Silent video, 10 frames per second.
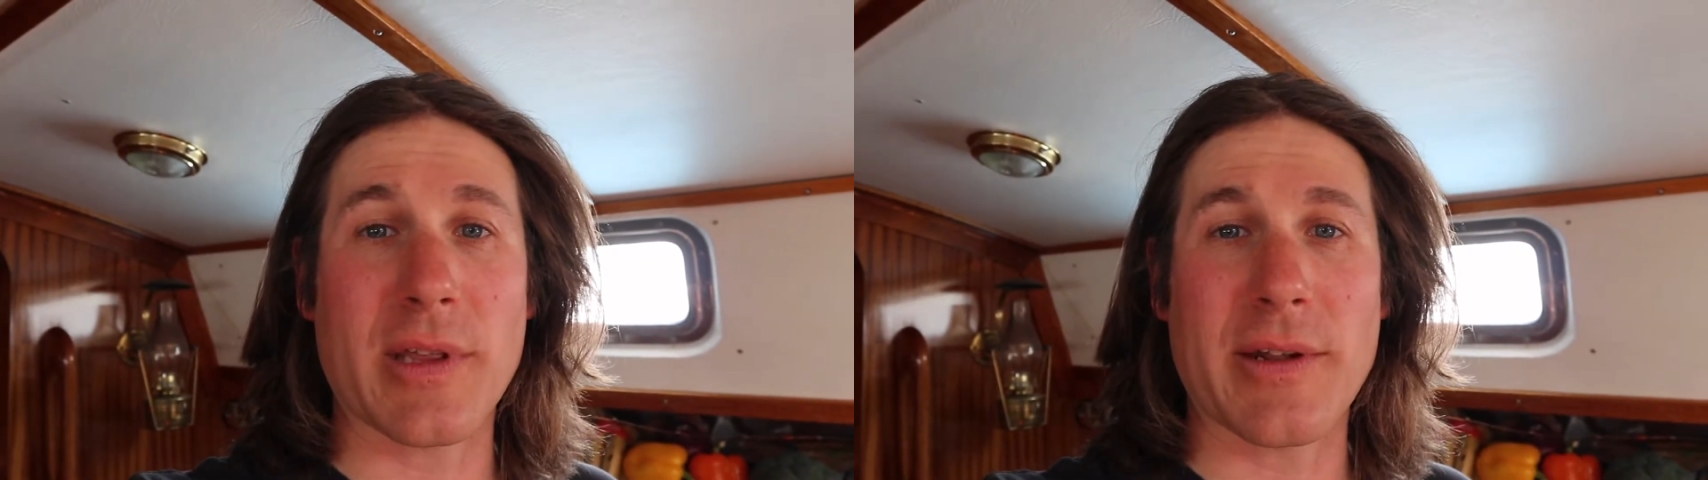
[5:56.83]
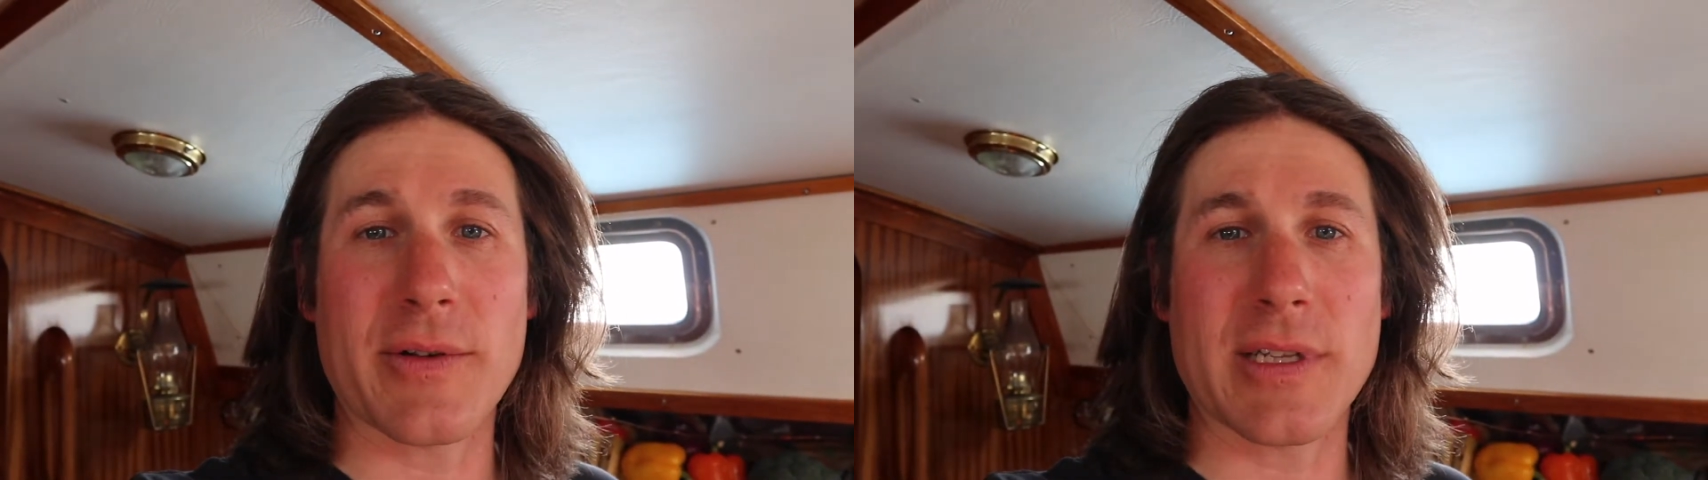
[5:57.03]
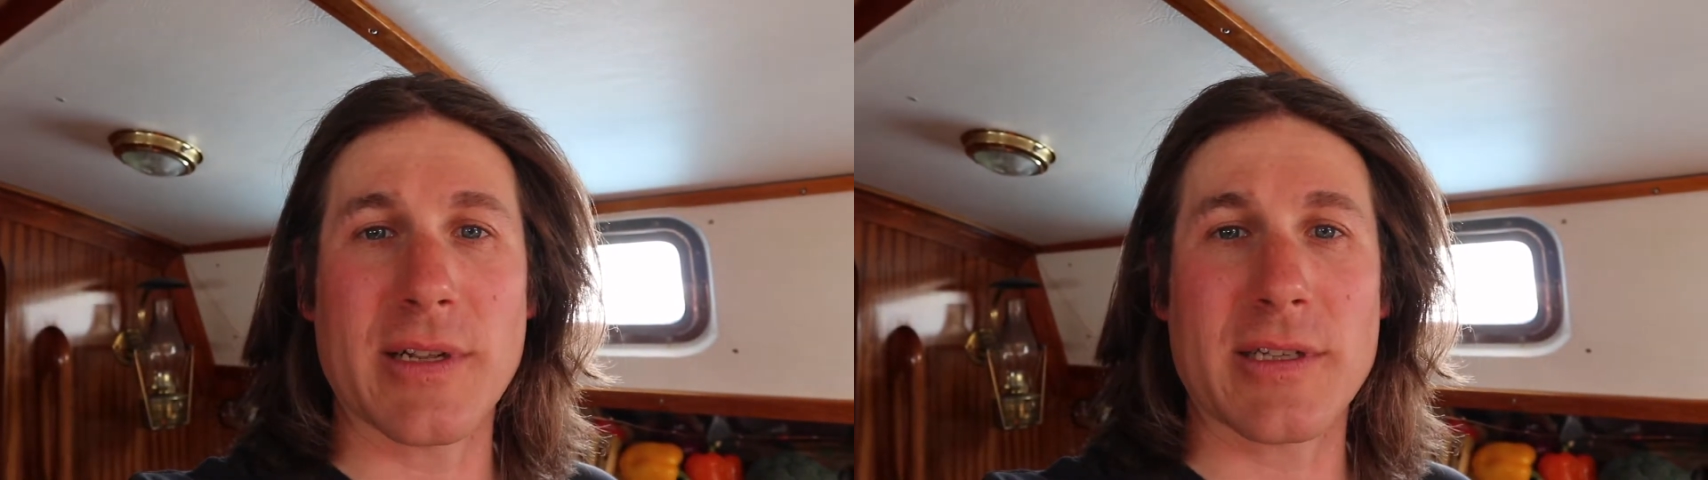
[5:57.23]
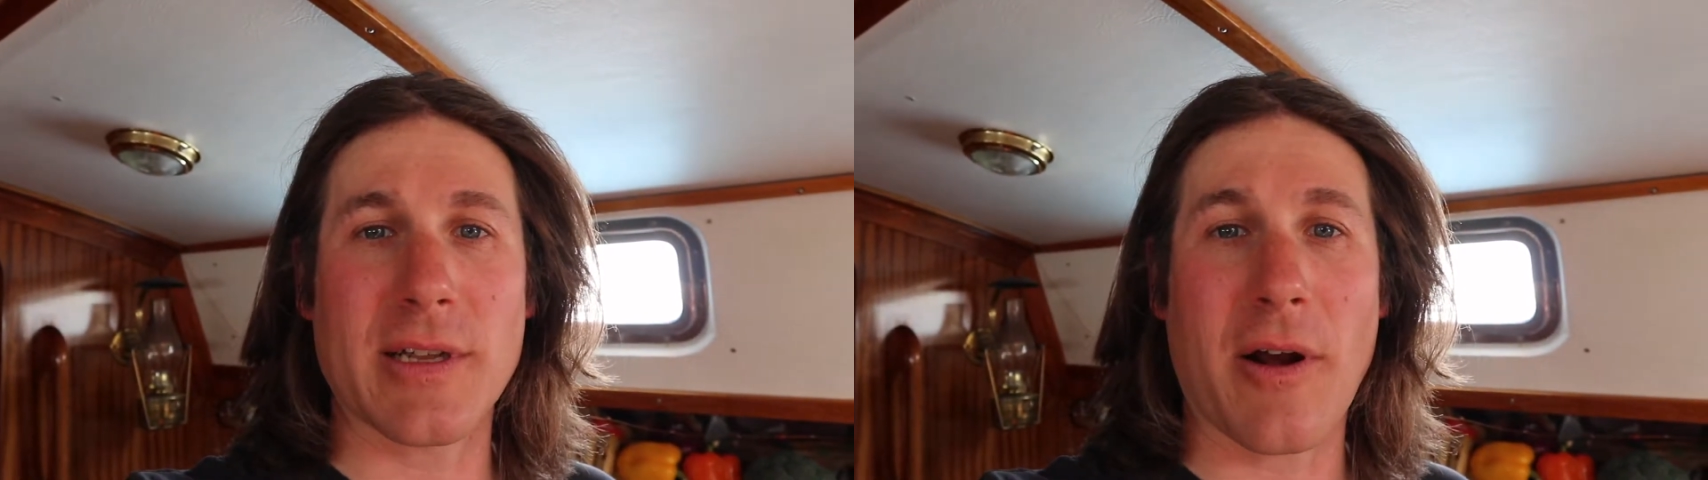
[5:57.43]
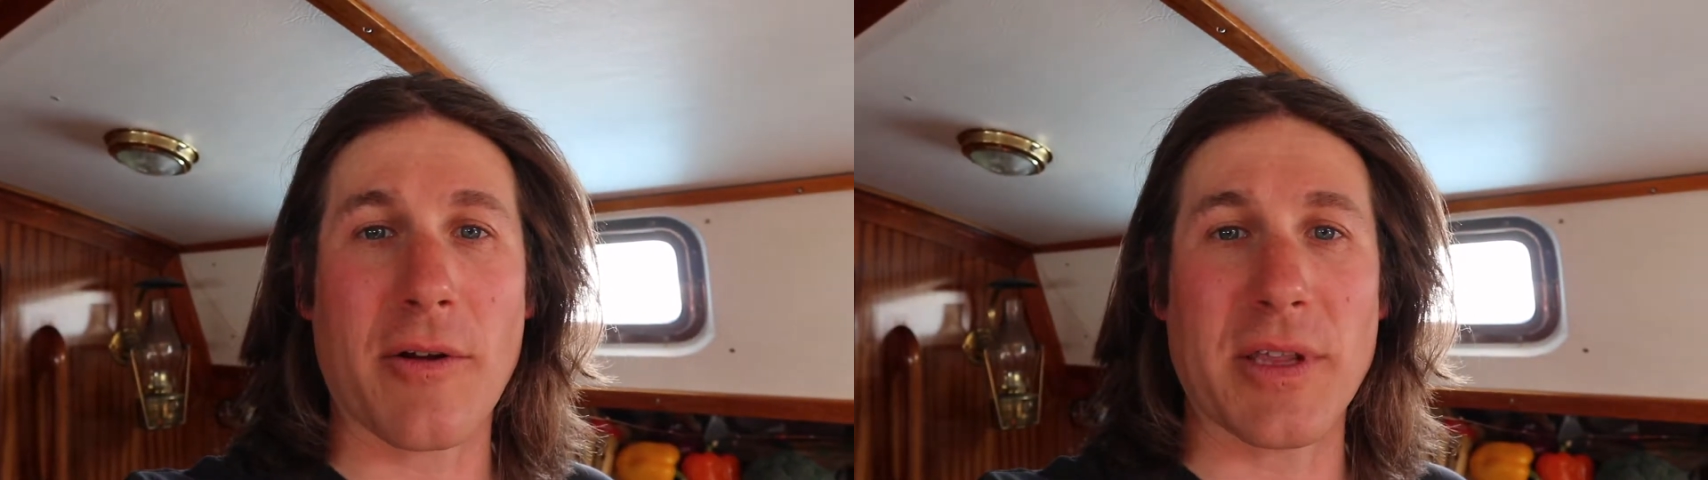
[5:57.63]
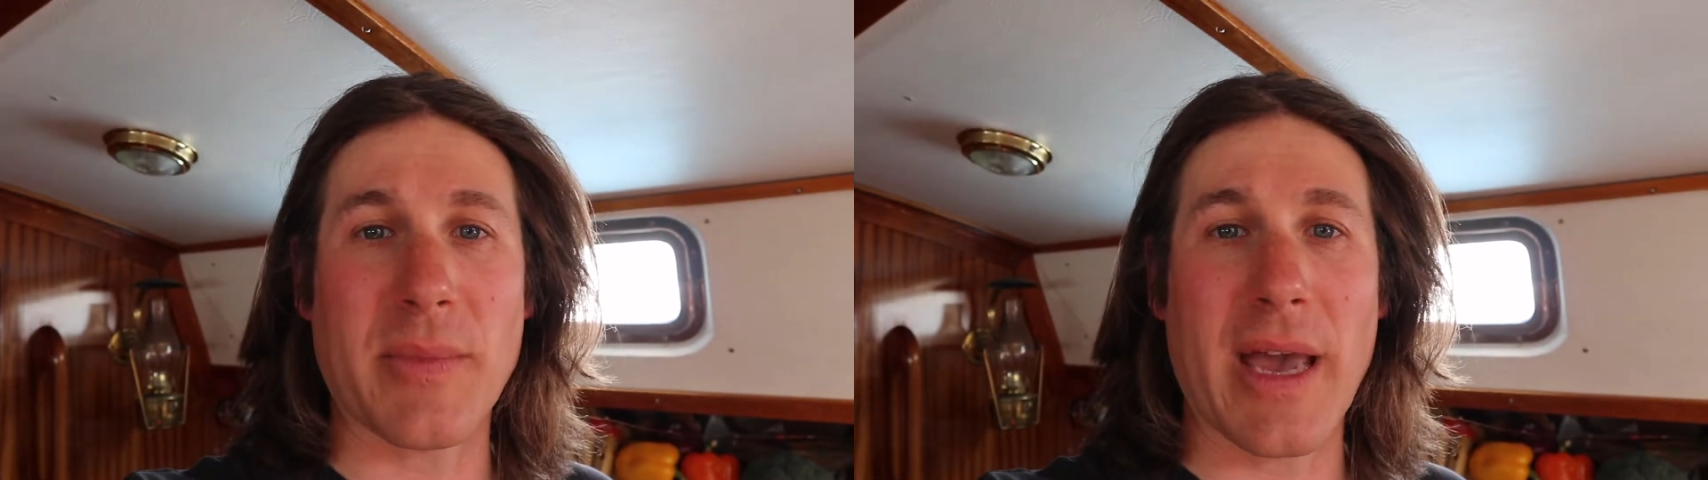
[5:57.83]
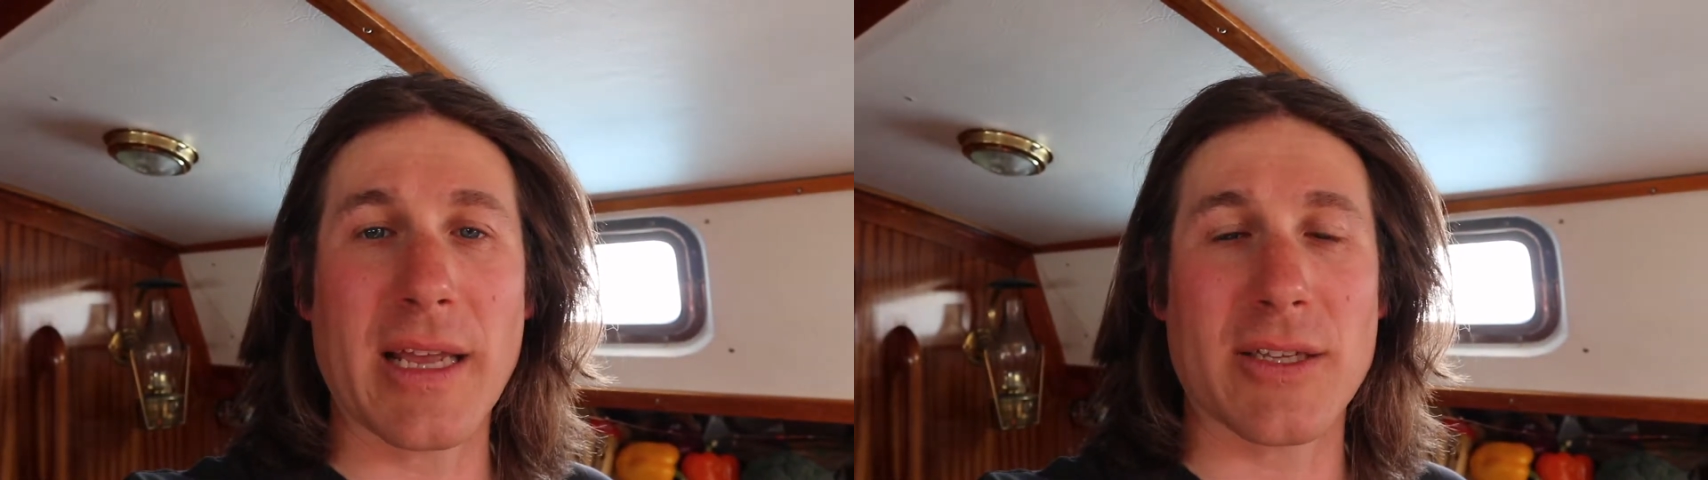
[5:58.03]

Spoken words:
liters since Hartley Bay,